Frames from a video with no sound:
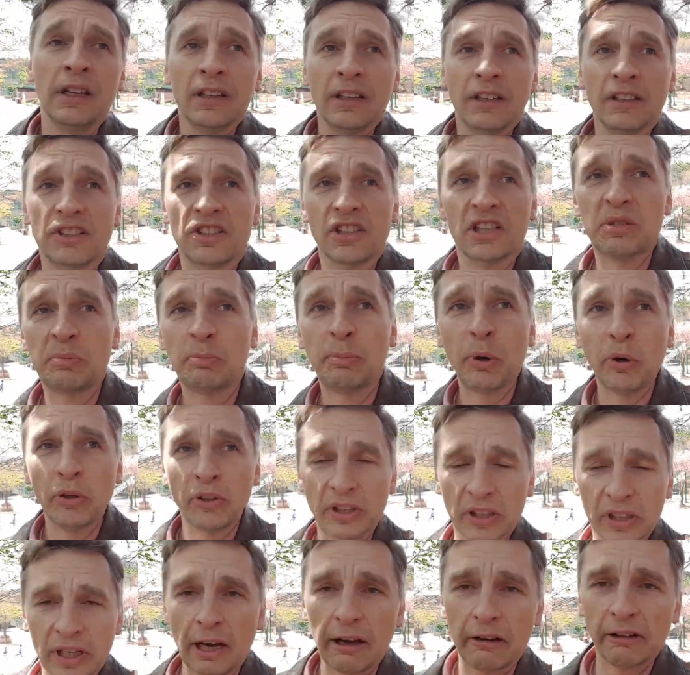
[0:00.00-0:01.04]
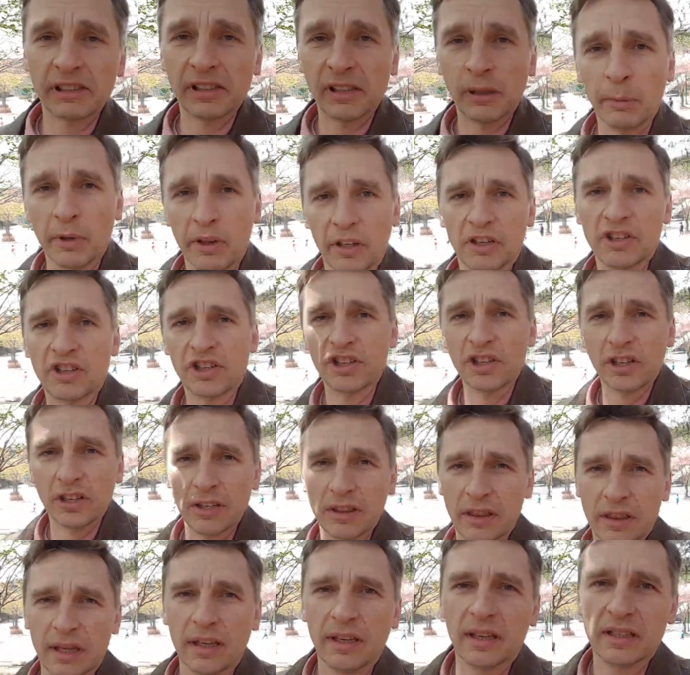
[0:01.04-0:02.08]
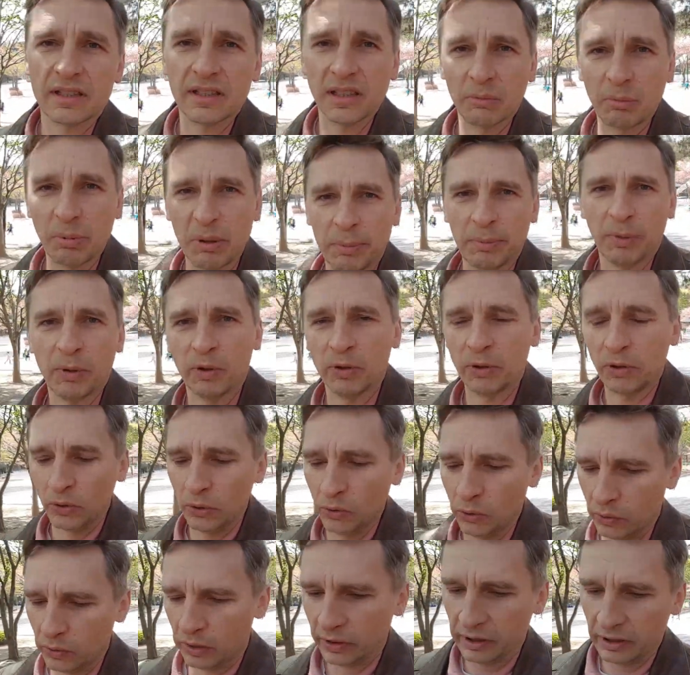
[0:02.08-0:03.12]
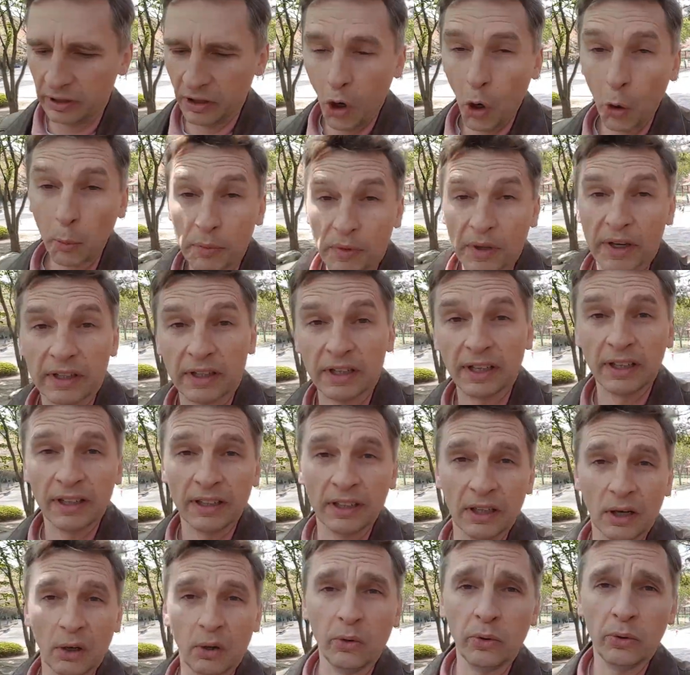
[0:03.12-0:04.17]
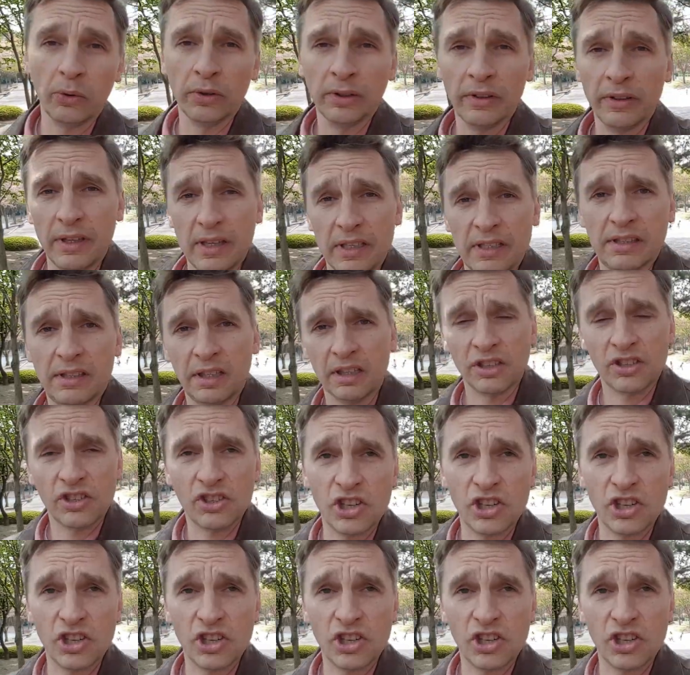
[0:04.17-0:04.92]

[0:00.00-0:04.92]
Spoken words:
He's just pointing out some of the shitty things that people do and hope that, you know, these things